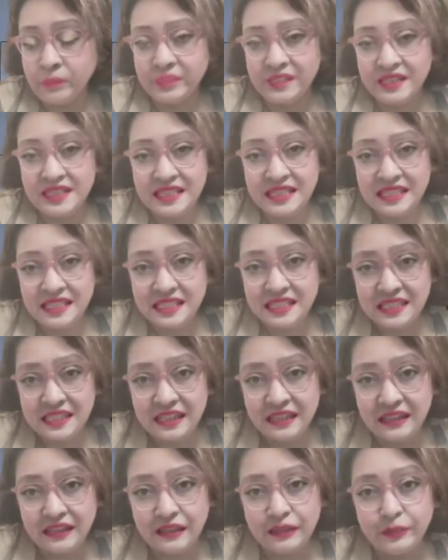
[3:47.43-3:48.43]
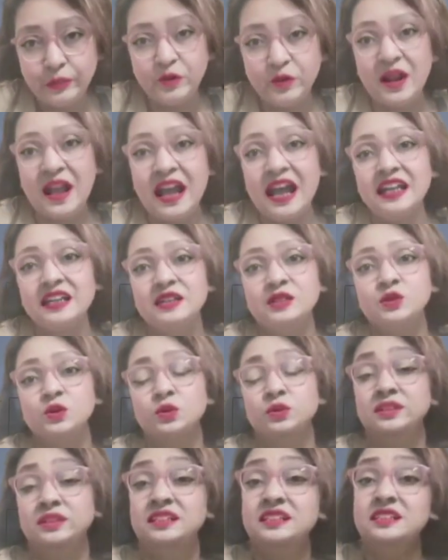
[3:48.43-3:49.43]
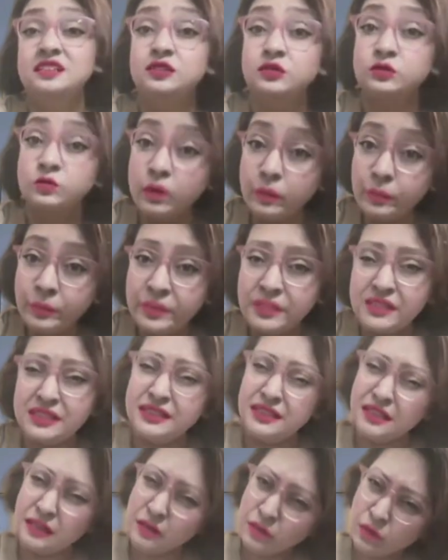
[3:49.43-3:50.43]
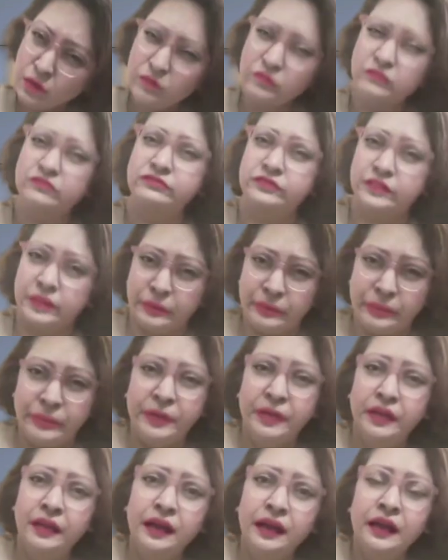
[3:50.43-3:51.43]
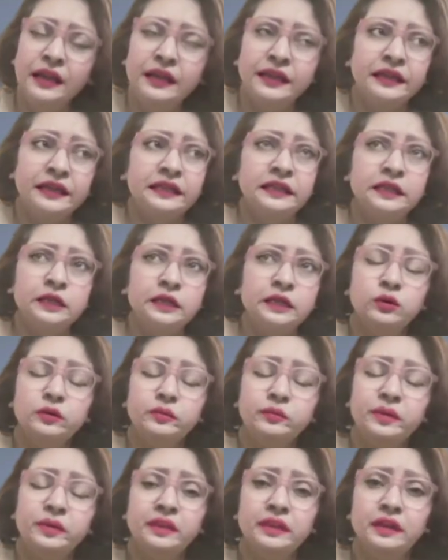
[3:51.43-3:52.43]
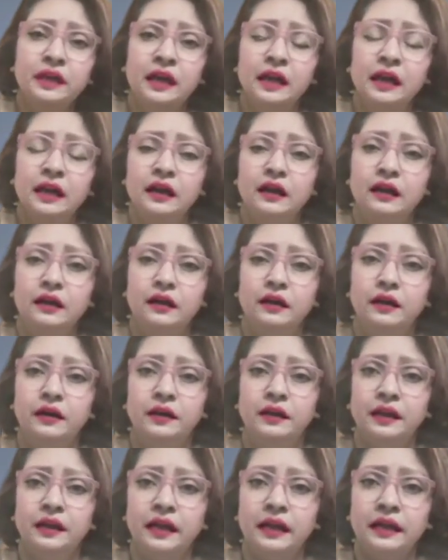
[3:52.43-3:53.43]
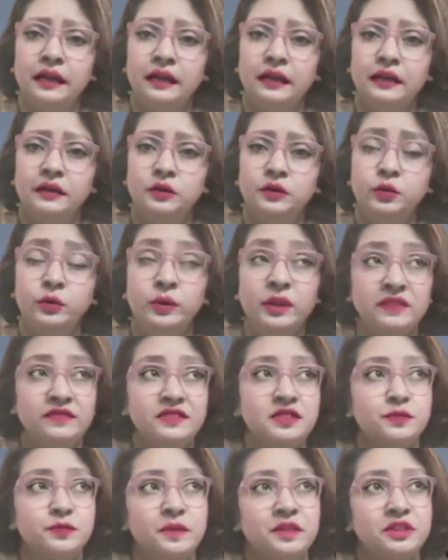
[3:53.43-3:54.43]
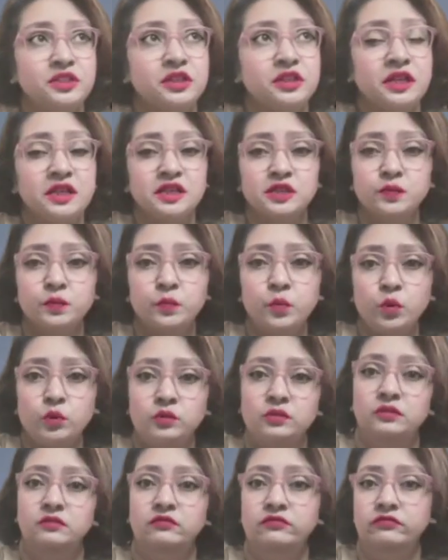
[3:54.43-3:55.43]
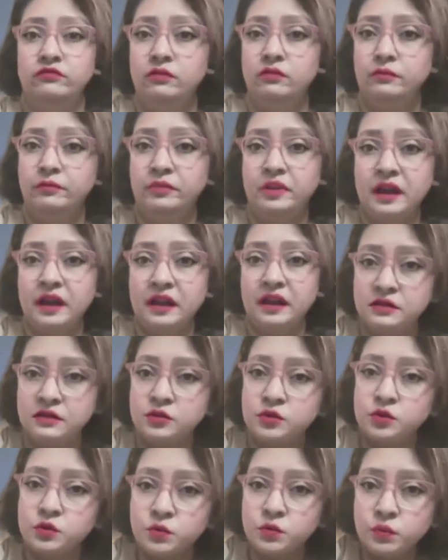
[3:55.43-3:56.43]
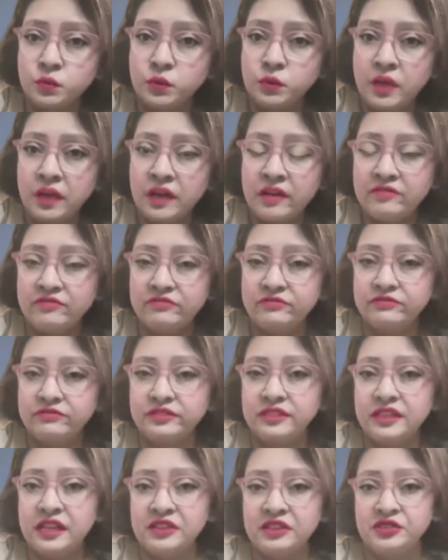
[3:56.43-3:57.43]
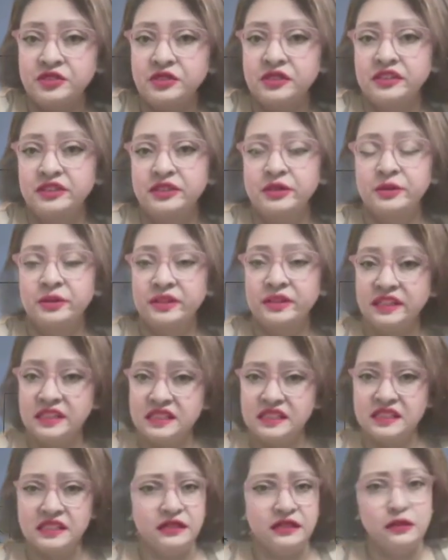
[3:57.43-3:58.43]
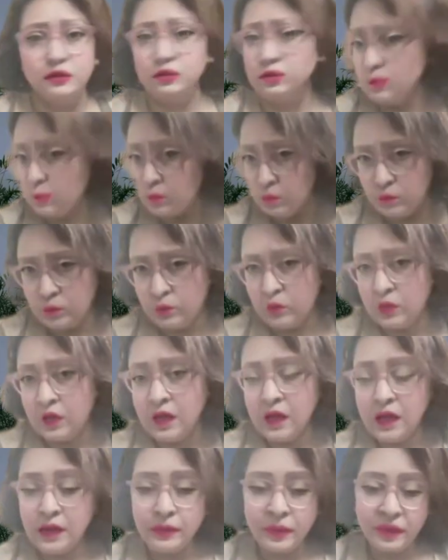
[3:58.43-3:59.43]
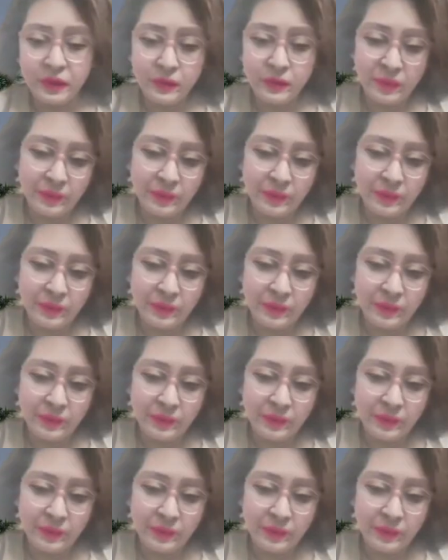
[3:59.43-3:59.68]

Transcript: these brands or these topics, and there are a lot of them. It need not be do we have a specialized portal for brands who have natural ingredients in it? No. But